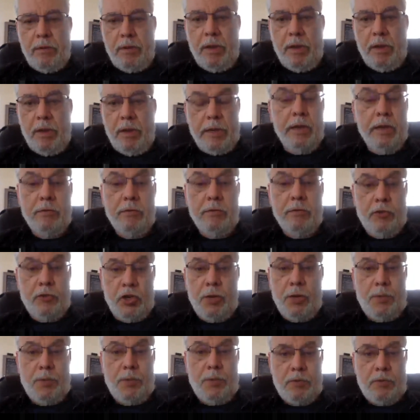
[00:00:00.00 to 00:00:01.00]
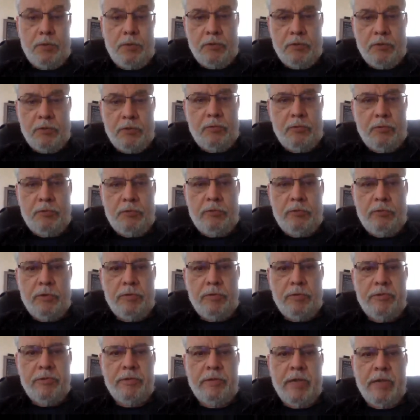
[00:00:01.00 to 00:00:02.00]
again cheaper than
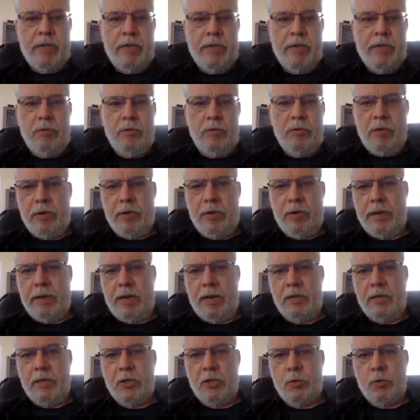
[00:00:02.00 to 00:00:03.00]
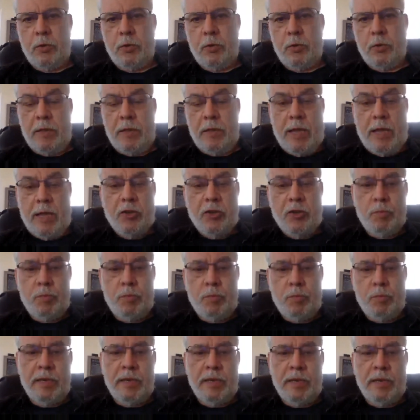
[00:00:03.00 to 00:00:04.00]
looking elsewhere, and that
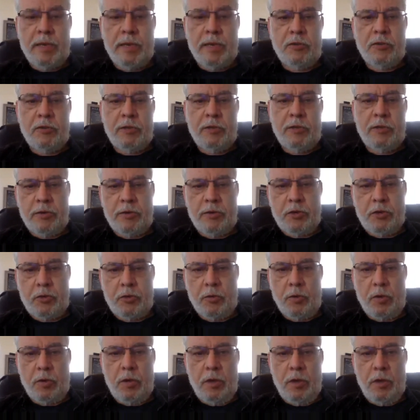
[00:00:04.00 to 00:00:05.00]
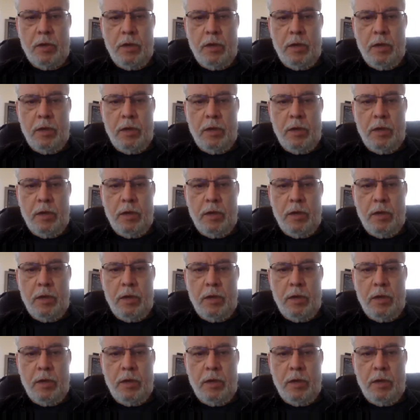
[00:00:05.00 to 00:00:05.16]
should be taken seriously too.